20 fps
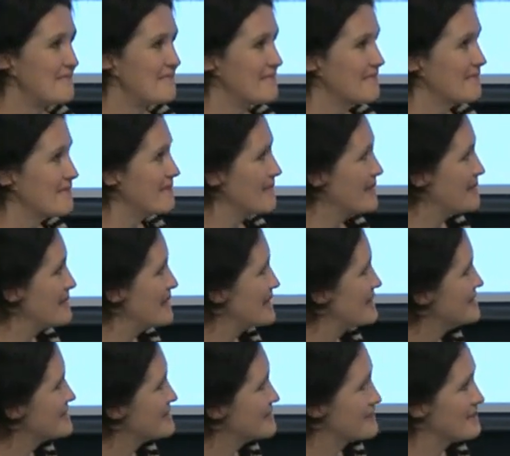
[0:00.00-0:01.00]
We
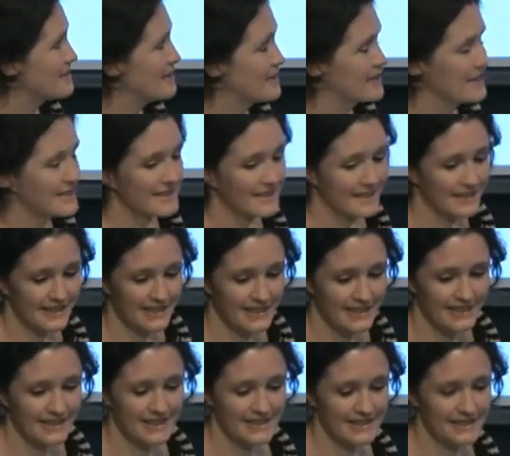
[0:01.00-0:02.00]
managed to find a
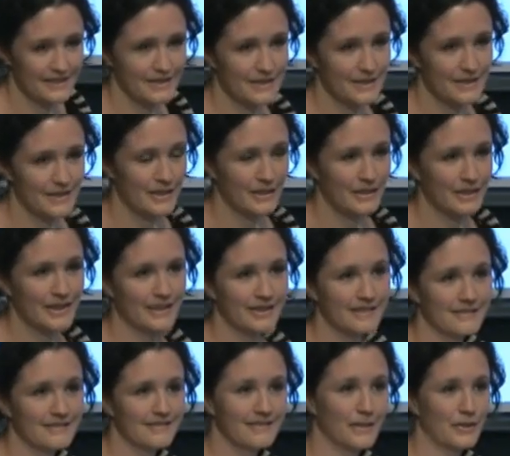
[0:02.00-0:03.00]
collector and donor
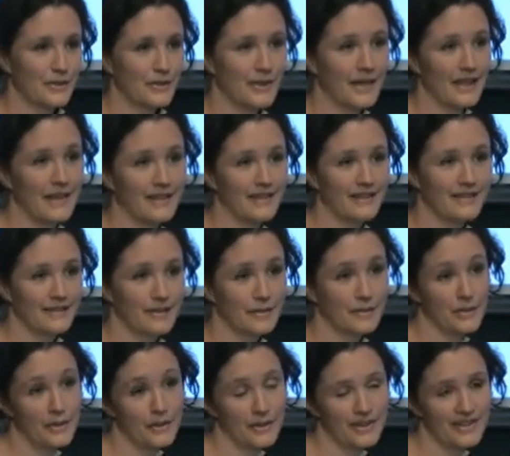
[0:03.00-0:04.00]
who had a
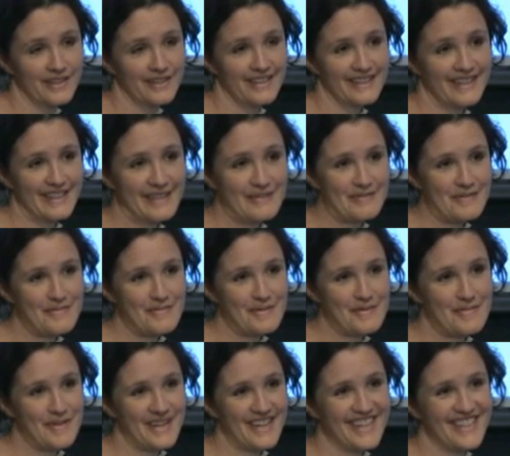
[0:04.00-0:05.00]
work that they were
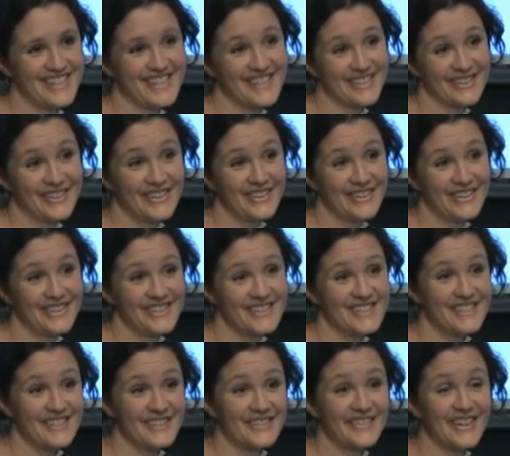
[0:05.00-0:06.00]
prepared to loan,
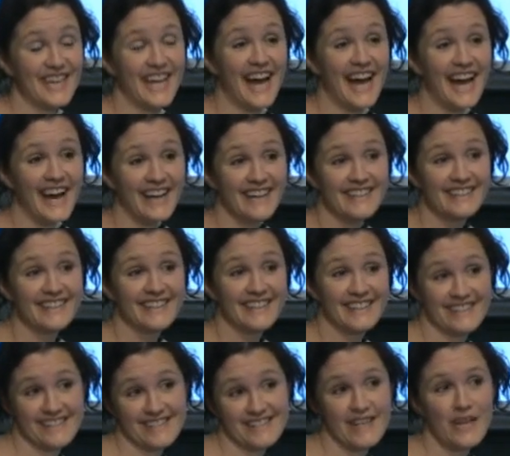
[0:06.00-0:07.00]
so we hung
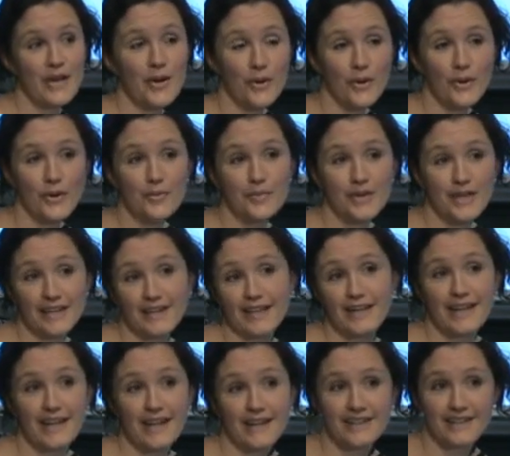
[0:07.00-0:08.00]
this, albeit in
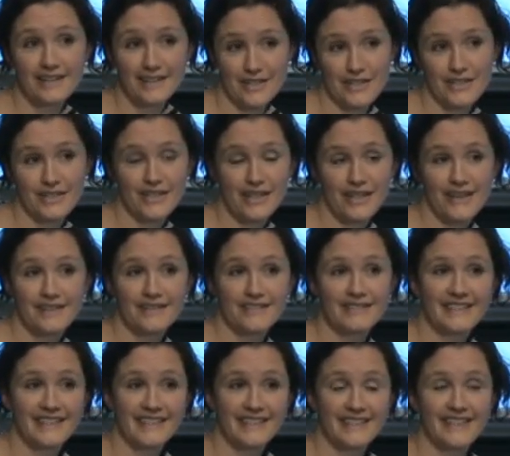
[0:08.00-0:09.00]
our collection
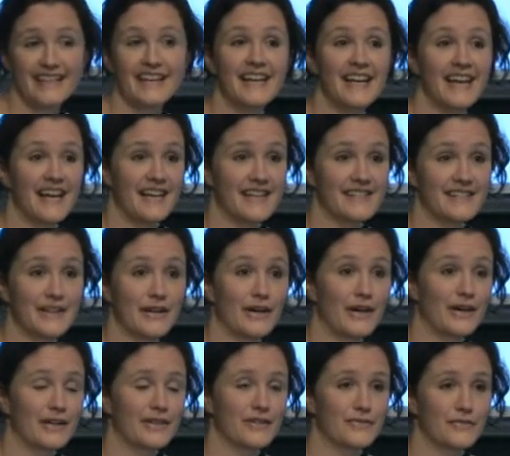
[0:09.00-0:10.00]
gallery, as a
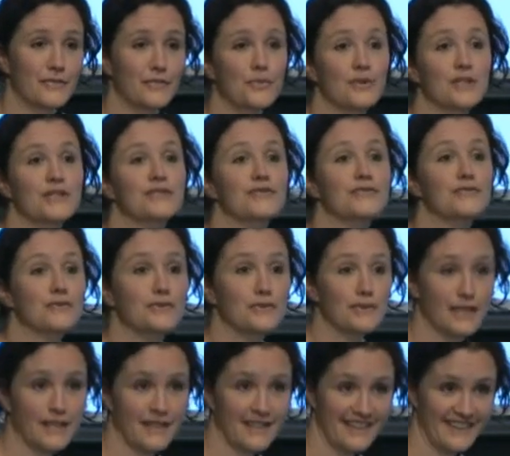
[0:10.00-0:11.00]
kind of wishful
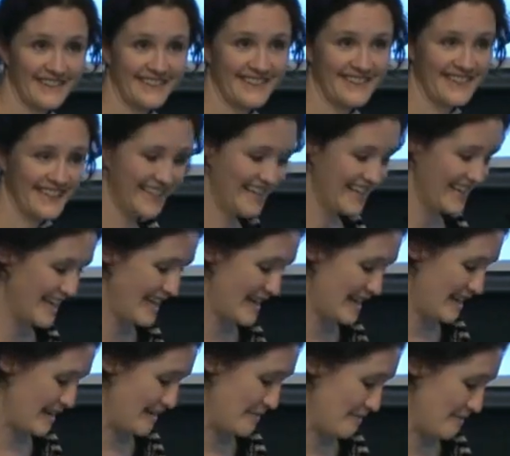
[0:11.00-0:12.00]
thinking.
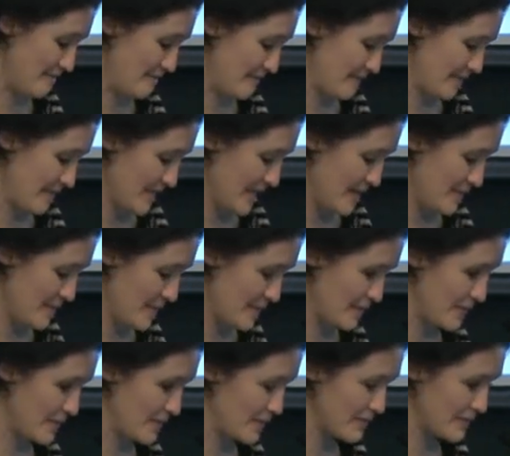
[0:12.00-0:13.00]
But
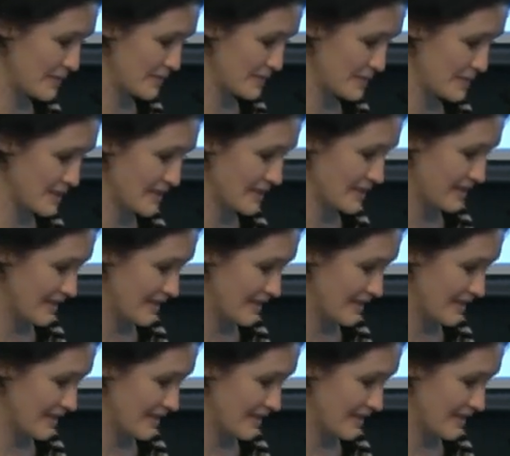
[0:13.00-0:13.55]
we were fortunate